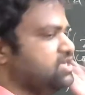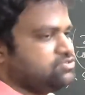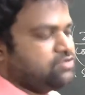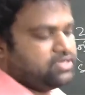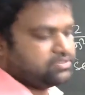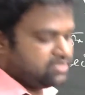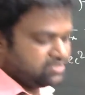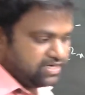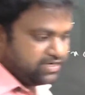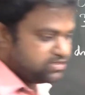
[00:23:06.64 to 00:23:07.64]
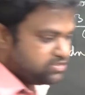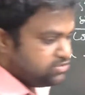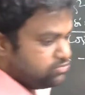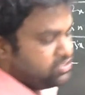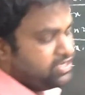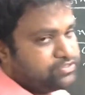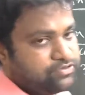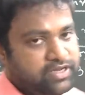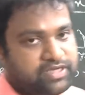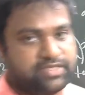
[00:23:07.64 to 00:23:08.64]
sec square x, but sin x into sec
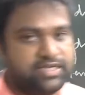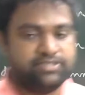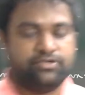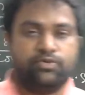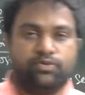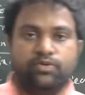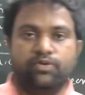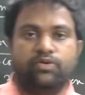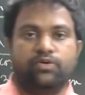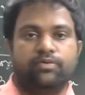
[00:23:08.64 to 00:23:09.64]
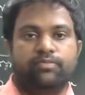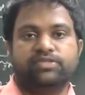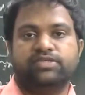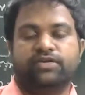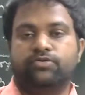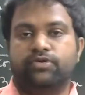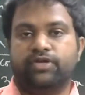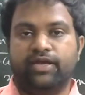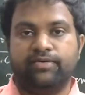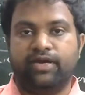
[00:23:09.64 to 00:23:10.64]
square x has no, and I do
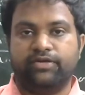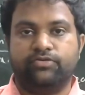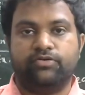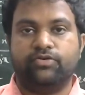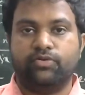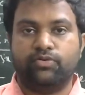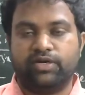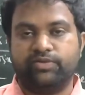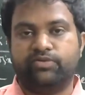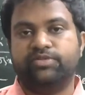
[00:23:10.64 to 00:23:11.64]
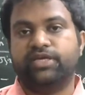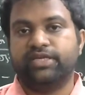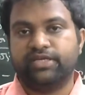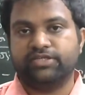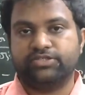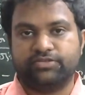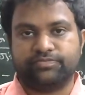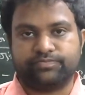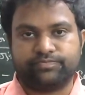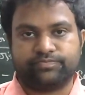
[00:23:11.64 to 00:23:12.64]
not know what will be the
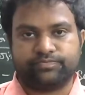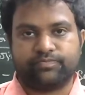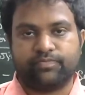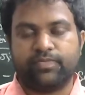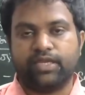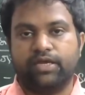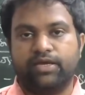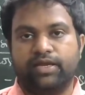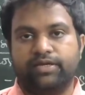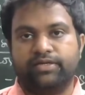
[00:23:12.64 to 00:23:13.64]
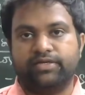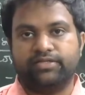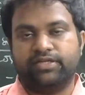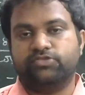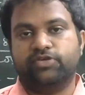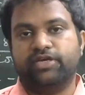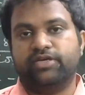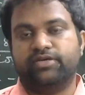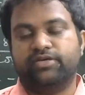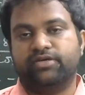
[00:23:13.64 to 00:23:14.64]
integration. Right. That's
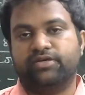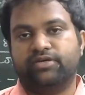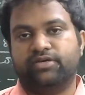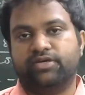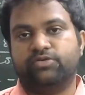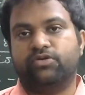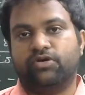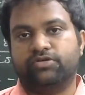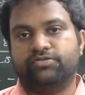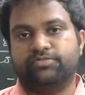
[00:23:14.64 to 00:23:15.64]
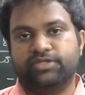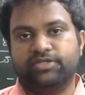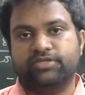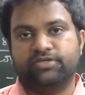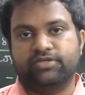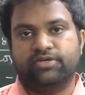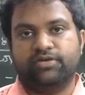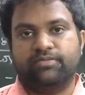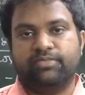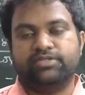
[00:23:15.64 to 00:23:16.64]
why it will not be,
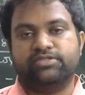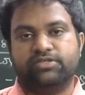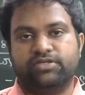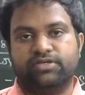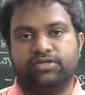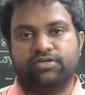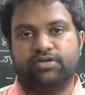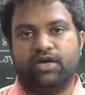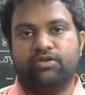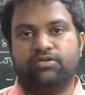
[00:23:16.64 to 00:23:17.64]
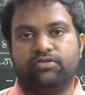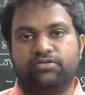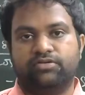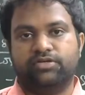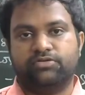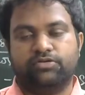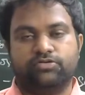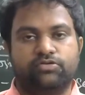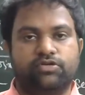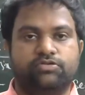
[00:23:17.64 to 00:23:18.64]
means
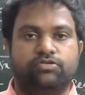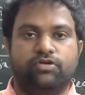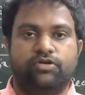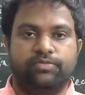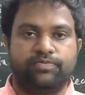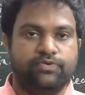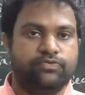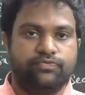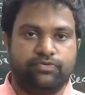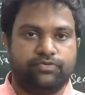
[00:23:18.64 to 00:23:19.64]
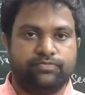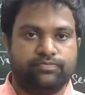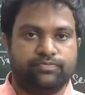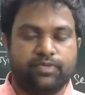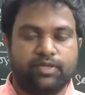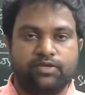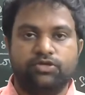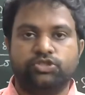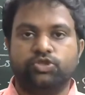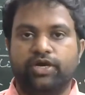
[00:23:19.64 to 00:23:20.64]
it will not be fruitful.
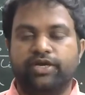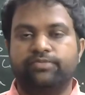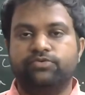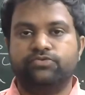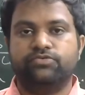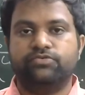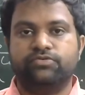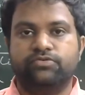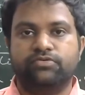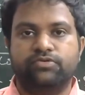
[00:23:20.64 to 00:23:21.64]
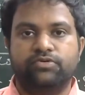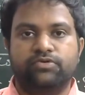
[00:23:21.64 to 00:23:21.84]
So I have to